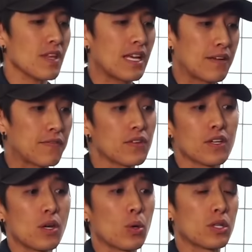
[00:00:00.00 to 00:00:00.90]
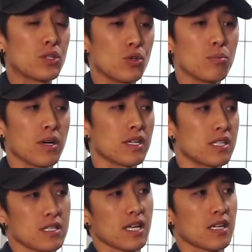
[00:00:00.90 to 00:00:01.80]
And I feel like knowing too much
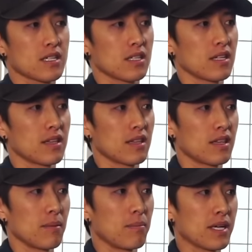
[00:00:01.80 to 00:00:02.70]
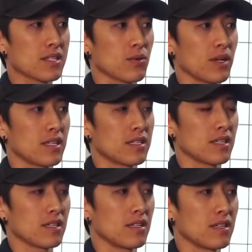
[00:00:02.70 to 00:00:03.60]
is actually the best way to
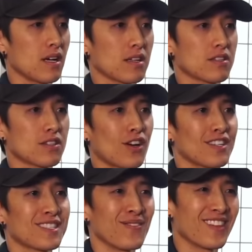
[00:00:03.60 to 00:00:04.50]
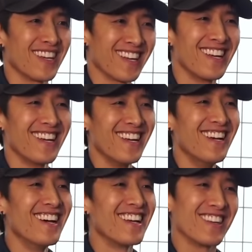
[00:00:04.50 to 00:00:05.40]
not start something. Like
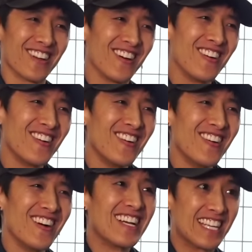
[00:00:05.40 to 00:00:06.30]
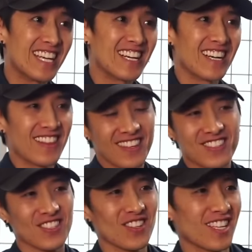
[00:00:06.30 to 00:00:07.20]
it'll get you, you in your head, yeah. Yeah, I think yeah.
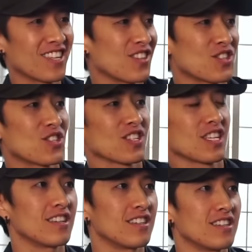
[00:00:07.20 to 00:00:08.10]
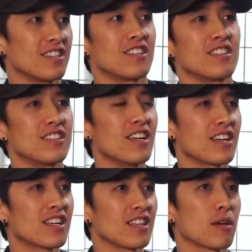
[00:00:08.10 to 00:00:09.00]
so. Like there's just like uh, yeah, it
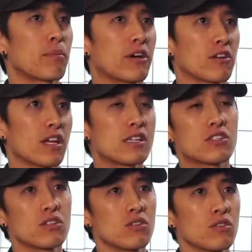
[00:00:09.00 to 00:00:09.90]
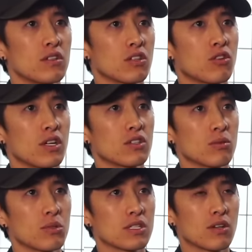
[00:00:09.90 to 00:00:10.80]
can like paralyze you and create so
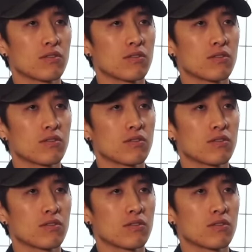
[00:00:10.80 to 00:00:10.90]
much self